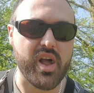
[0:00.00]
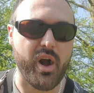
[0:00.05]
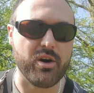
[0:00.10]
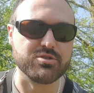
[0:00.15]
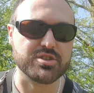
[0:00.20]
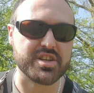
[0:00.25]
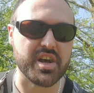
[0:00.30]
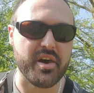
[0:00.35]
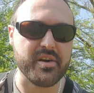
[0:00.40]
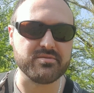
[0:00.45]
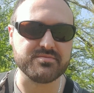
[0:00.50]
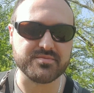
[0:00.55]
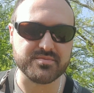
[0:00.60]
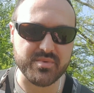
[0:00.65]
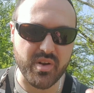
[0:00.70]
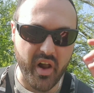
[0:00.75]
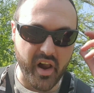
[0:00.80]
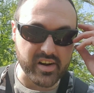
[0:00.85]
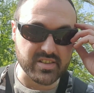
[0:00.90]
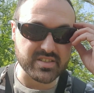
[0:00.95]
Also,
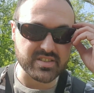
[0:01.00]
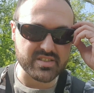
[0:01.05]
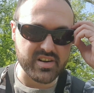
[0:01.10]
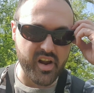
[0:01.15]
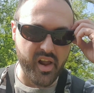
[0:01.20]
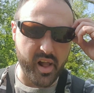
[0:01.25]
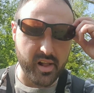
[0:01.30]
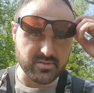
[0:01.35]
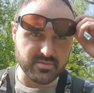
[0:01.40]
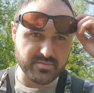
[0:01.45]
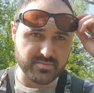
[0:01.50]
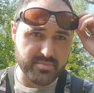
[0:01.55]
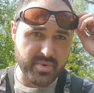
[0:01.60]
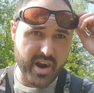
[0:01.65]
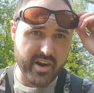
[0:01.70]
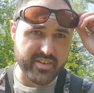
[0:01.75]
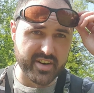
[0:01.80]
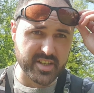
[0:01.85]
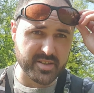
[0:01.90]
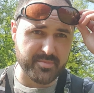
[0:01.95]
a
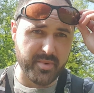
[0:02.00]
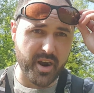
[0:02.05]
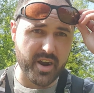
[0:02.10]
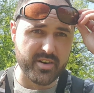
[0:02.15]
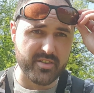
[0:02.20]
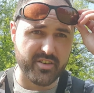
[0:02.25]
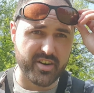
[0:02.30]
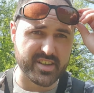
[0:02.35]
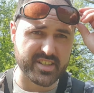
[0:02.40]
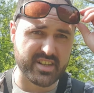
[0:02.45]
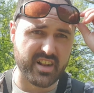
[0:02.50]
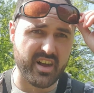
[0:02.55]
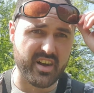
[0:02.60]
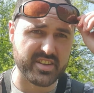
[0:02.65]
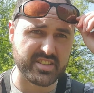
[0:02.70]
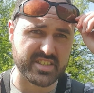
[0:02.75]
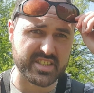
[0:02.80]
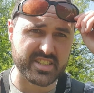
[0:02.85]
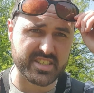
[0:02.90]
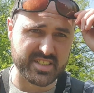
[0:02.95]
pair of these polarized
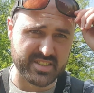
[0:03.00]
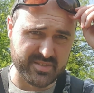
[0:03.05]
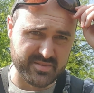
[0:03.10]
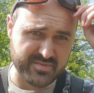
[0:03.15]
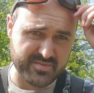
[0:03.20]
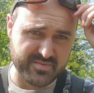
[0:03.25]
glasses.